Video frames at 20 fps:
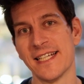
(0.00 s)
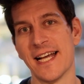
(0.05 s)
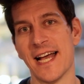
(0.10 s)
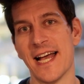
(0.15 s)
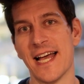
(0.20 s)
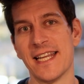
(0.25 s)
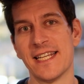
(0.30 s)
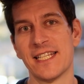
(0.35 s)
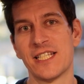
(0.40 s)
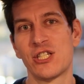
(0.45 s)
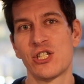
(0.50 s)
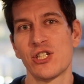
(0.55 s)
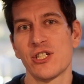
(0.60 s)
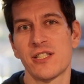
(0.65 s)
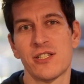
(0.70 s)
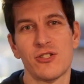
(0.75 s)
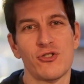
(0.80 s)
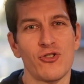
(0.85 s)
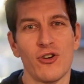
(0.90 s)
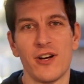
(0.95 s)
and
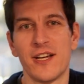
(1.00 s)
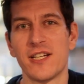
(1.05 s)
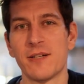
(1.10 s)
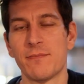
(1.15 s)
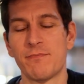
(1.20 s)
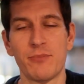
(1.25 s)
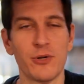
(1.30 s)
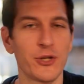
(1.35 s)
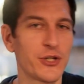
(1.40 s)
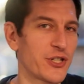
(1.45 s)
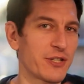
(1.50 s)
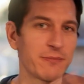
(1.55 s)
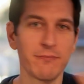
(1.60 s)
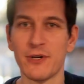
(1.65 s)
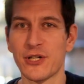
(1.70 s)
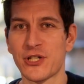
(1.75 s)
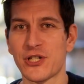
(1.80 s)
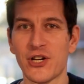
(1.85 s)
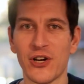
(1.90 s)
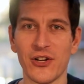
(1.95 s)
just trying to push as
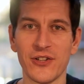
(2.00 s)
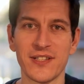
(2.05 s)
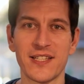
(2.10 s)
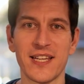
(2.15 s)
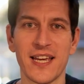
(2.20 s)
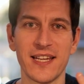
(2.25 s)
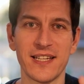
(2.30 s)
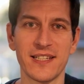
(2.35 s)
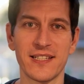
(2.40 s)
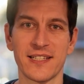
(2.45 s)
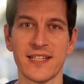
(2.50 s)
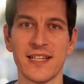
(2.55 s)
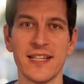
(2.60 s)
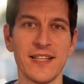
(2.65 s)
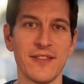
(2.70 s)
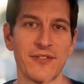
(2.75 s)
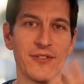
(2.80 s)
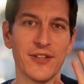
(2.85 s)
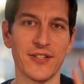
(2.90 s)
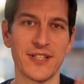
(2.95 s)
much content
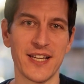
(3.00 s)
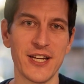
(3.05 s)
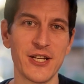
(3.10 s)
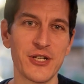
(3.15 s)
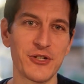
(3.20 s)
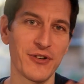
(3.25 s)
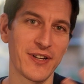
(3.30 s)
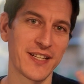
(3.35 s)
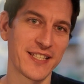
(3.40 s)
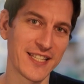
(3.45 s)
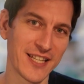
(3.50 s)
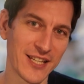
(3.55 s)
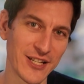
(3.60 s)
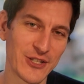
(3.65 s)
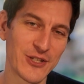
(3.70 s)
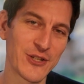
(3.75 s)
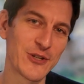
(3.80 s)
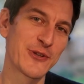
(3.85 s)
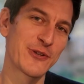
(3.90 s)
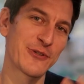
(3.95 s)
that's
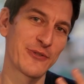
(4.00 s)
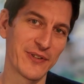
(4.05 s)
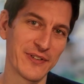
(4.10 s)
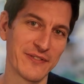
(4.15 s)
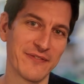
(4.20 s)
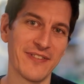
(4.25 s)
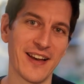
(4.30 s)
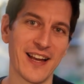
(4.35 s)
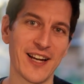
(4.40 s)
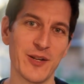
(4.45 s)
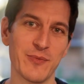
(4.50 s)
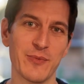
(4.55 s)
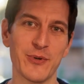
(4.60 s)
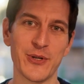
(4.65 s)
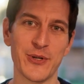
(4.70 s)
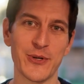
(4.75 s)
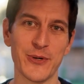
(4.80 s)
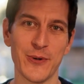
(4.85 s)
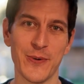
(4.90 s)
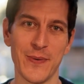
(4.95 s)
interesting, useful, and valuable
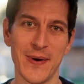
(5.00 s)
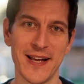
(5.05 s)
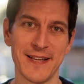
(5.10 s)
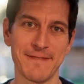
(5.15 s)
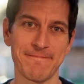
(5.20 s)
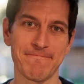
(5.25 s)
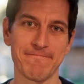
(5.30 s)
your way.